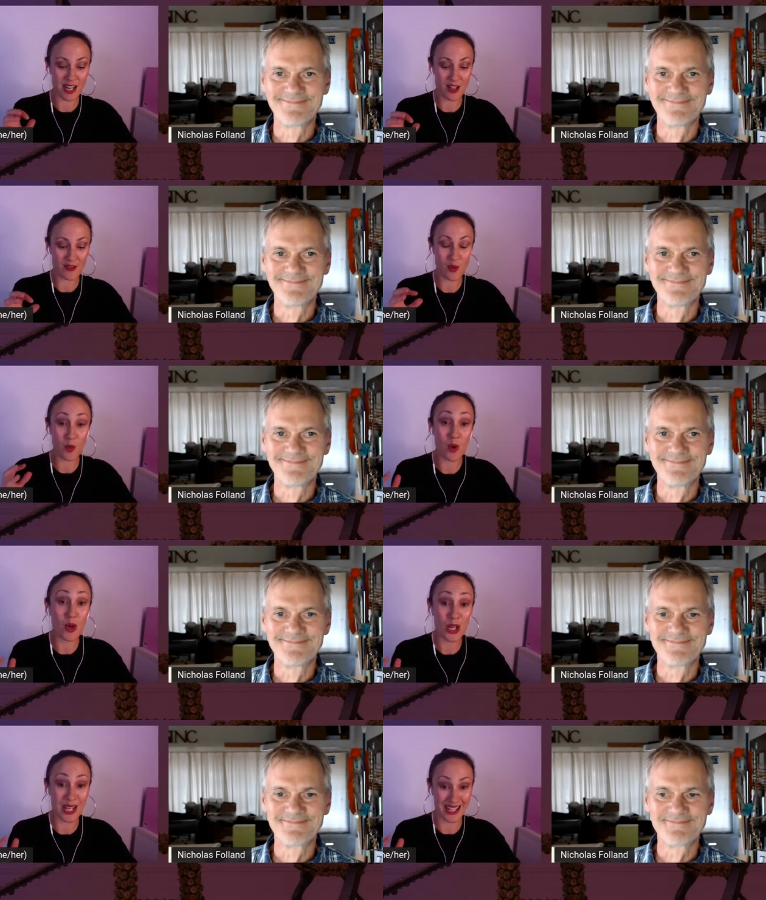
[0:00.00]
Speaker 1: a kind of a
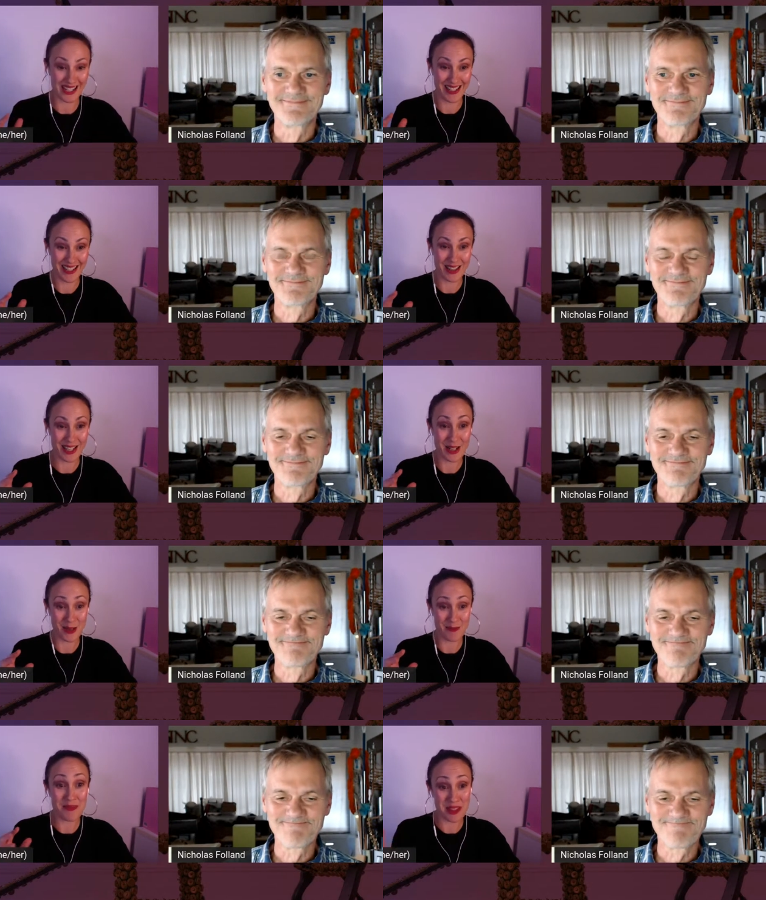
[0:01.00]
warning that
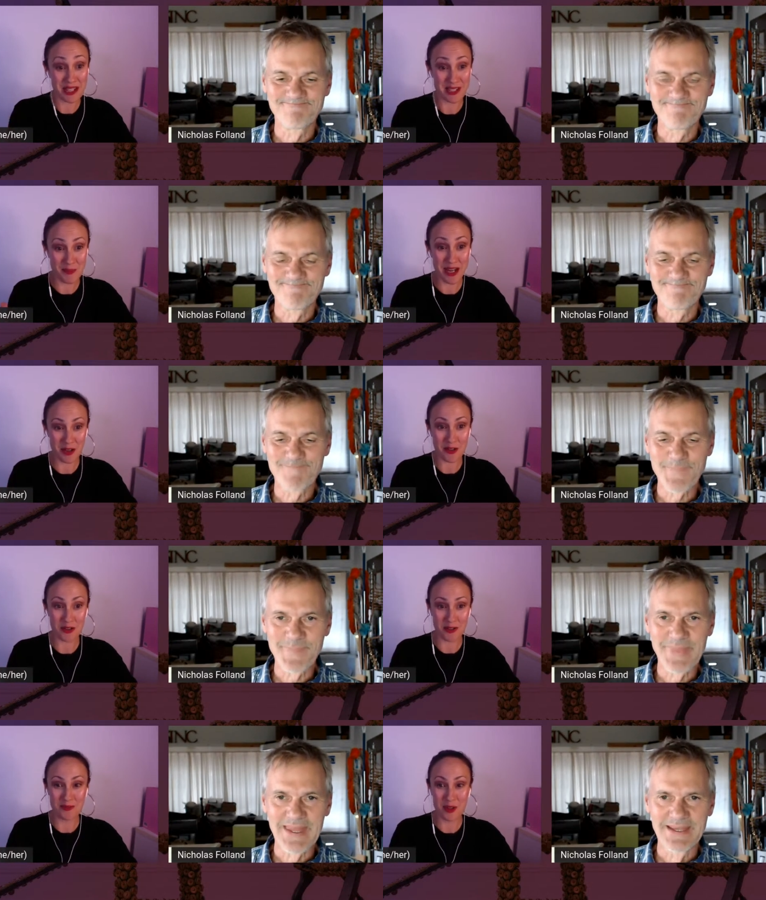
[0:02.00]
um, things might
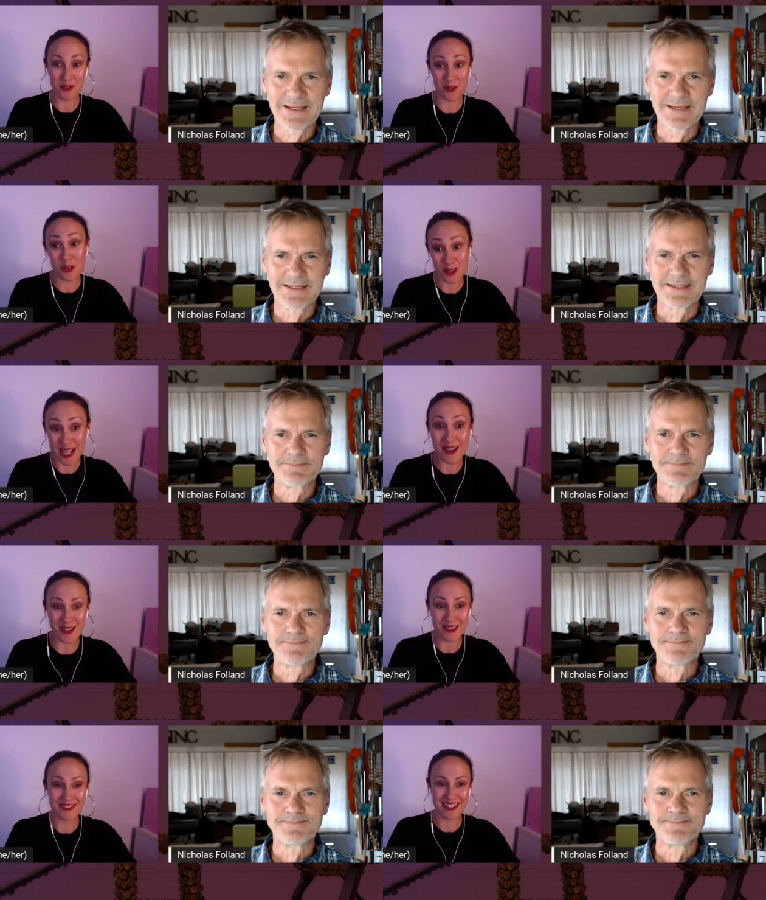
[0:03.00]
all fall
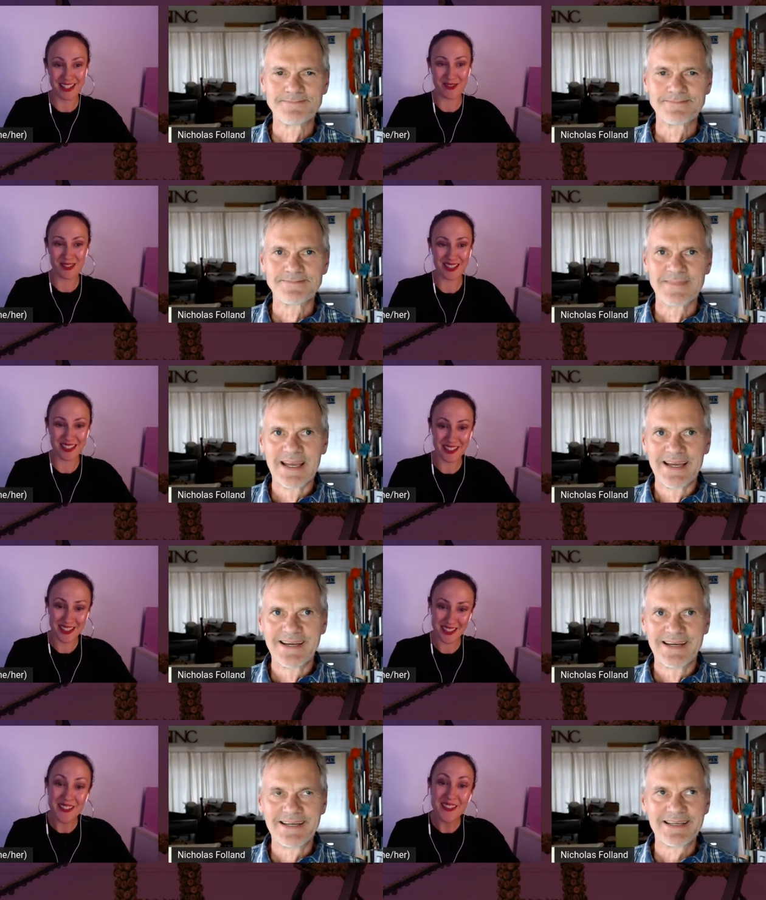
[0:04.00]
down, as it were?
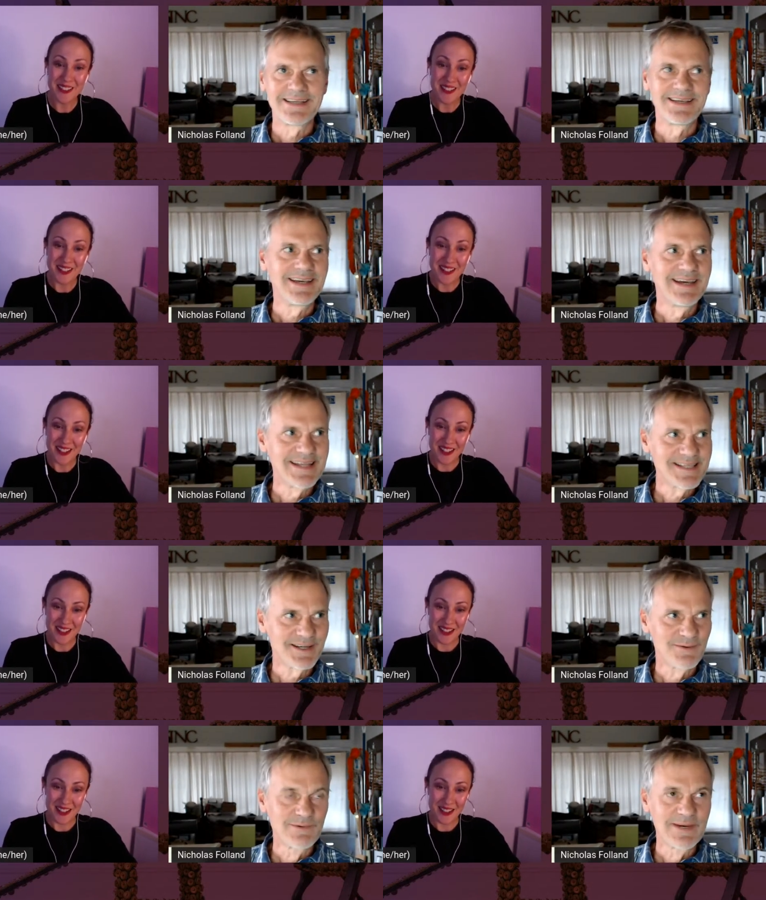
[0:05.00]
Yeah,
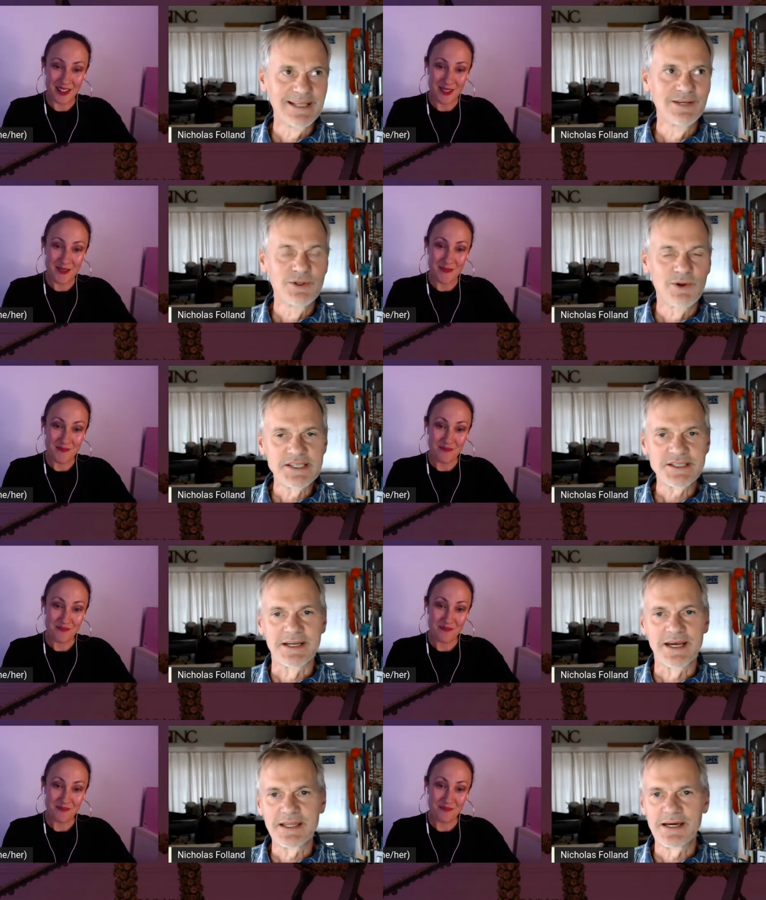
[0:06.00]
that's
Speaker 2: a really good
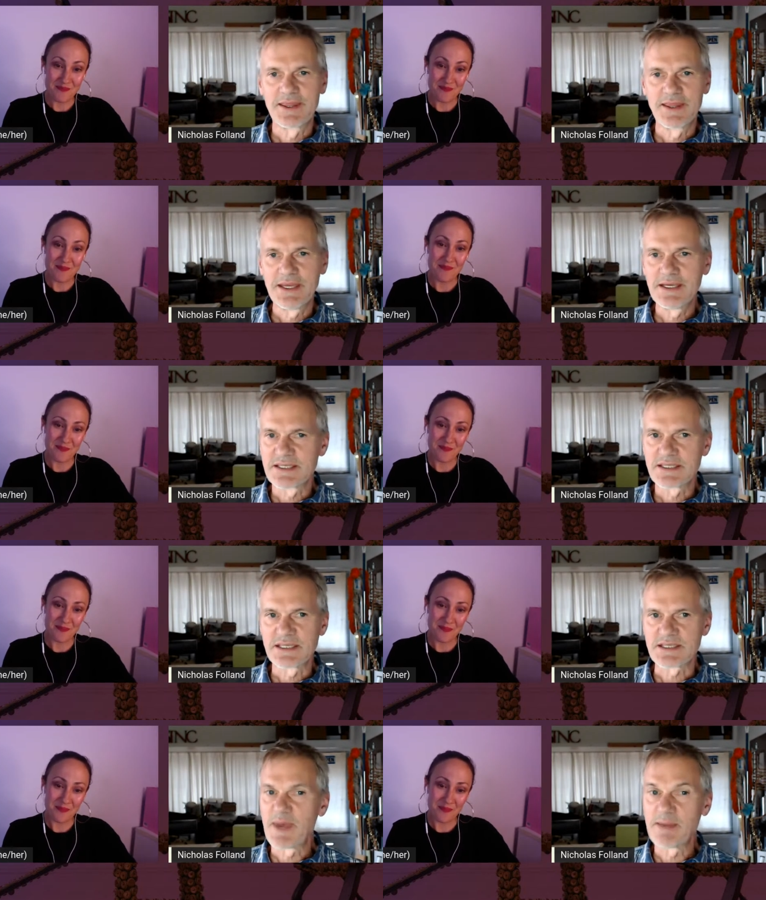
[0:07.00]
question. I, I think it
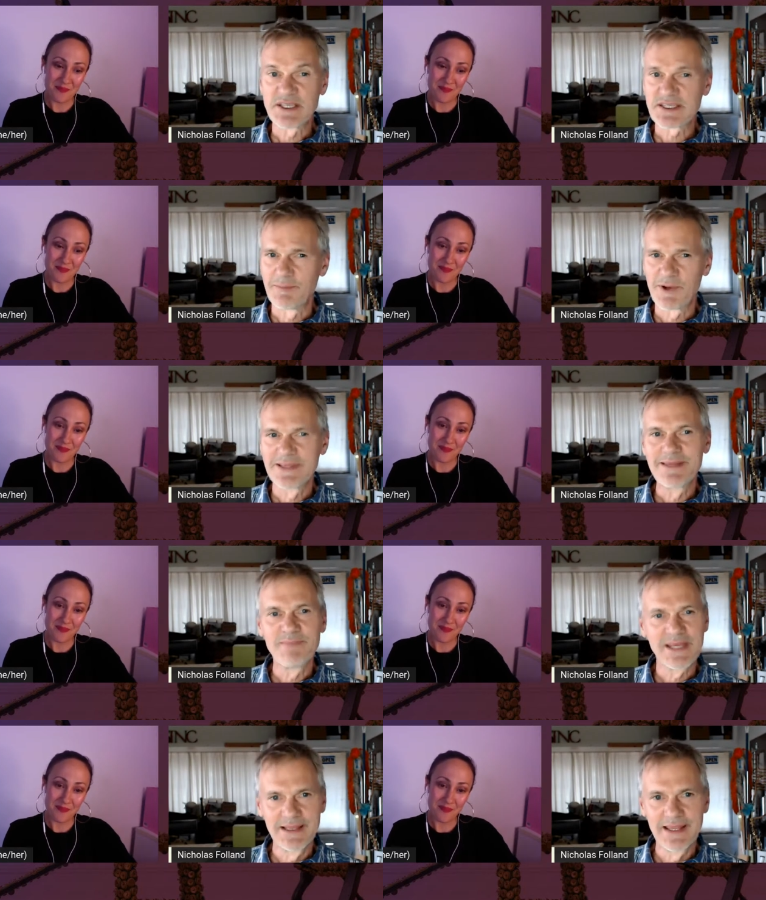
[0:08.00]
sits maybe somewhere in the
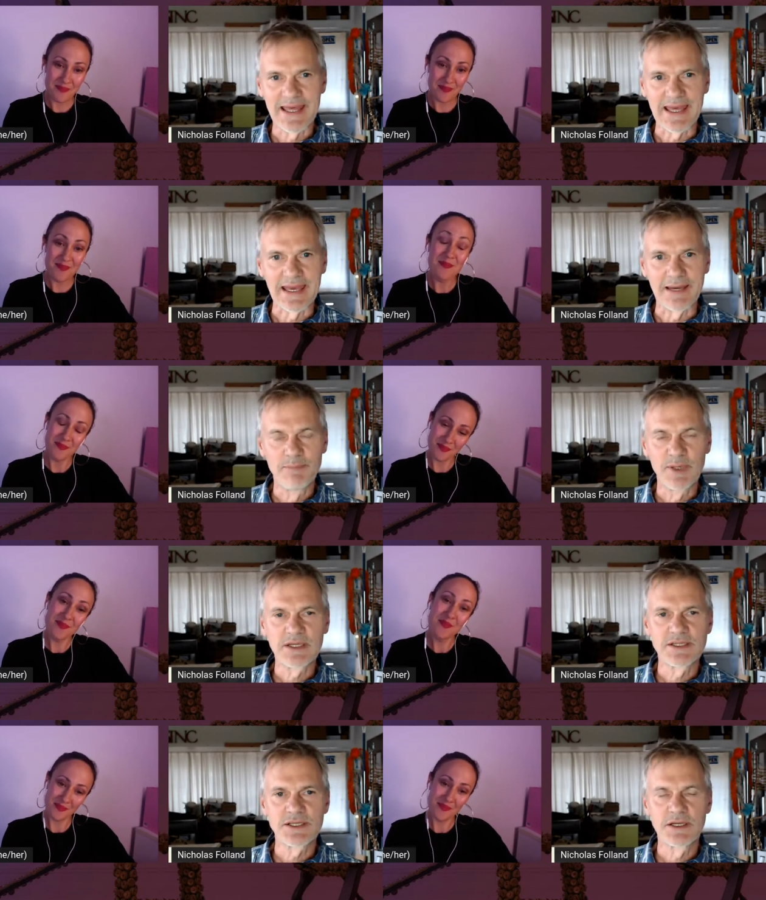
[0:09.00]
middle there
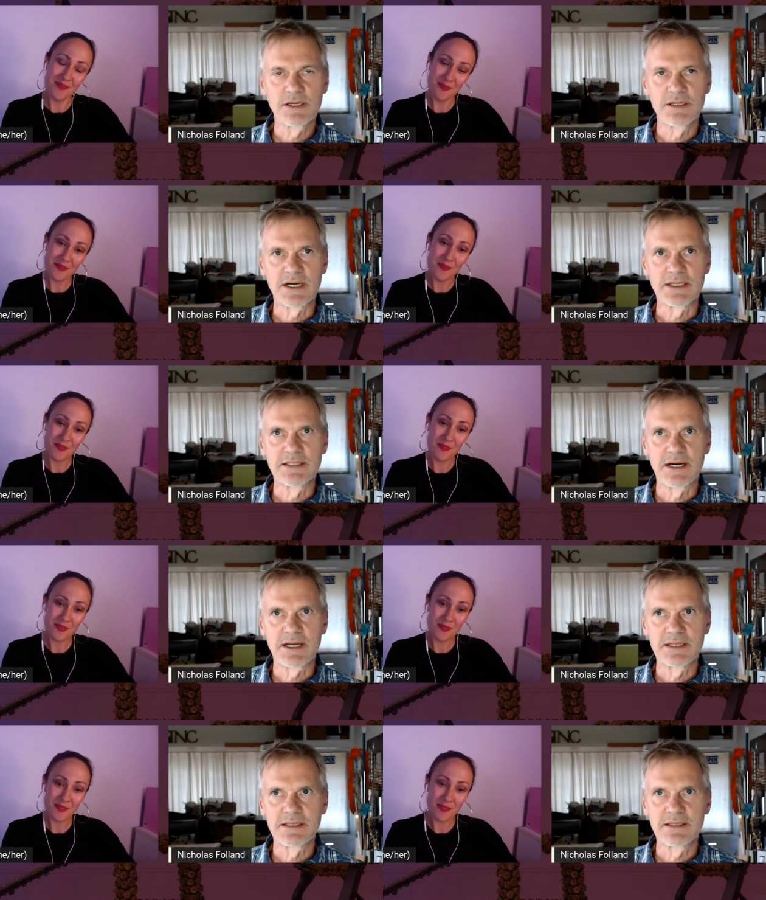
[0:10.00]
because you know I,
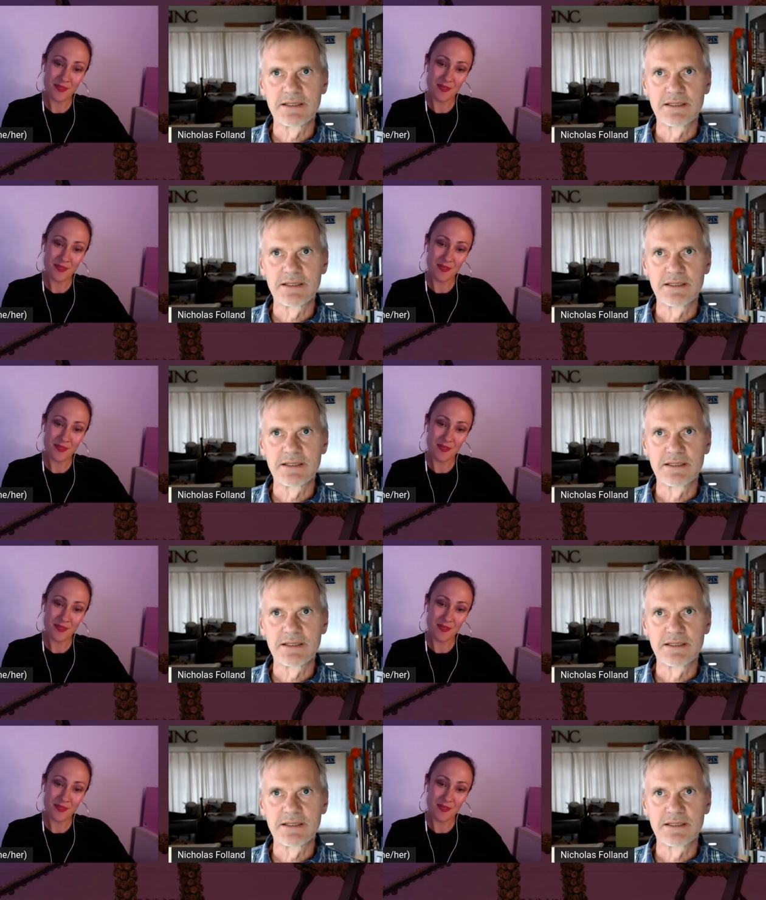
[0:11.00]
I